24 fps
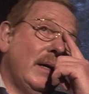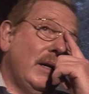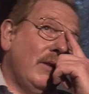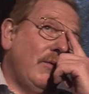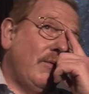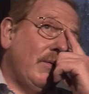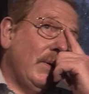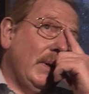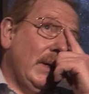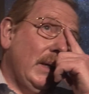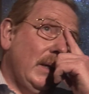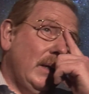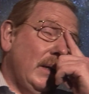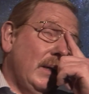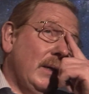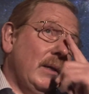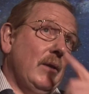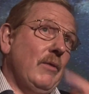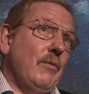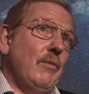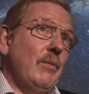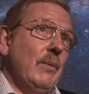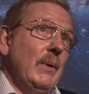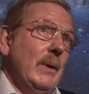if we
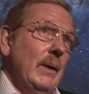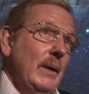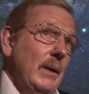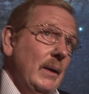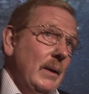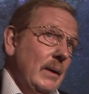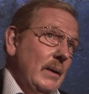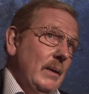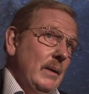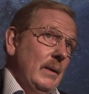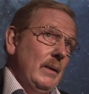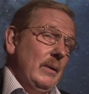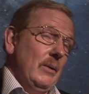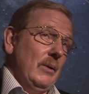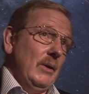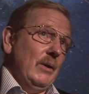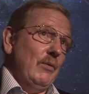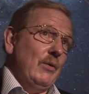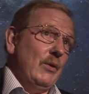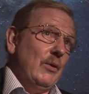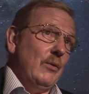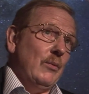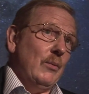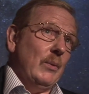if we you know
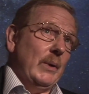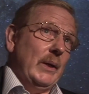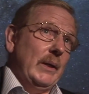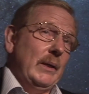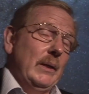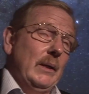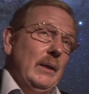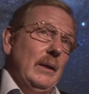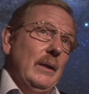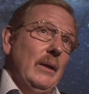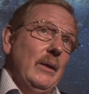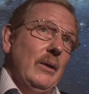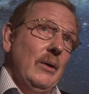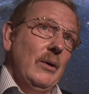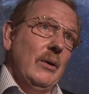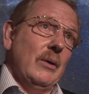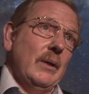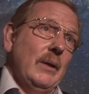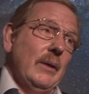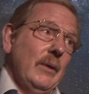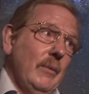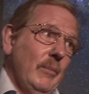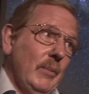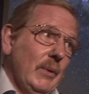if you wait a little
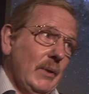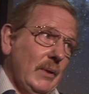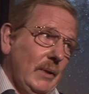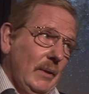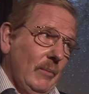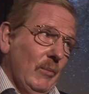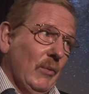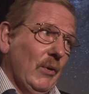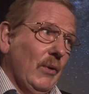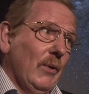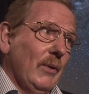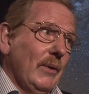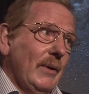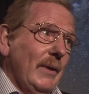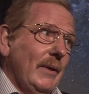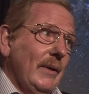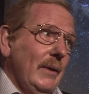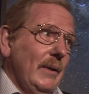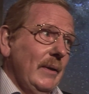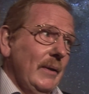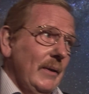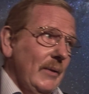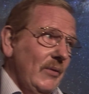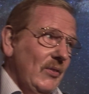longer, you become
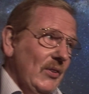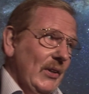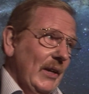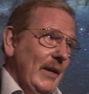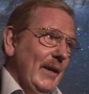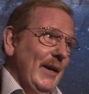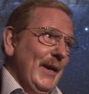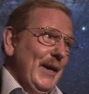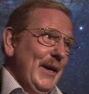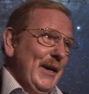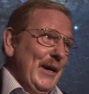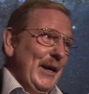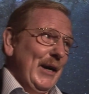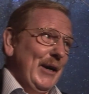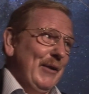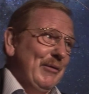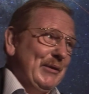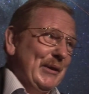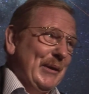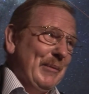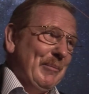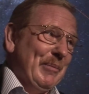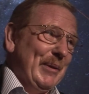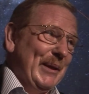older, and you say
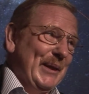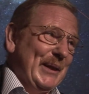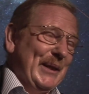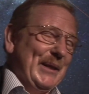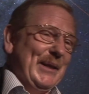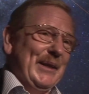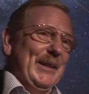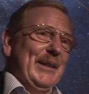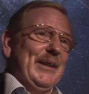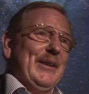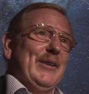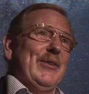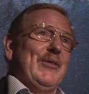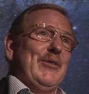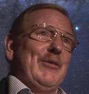after a billion years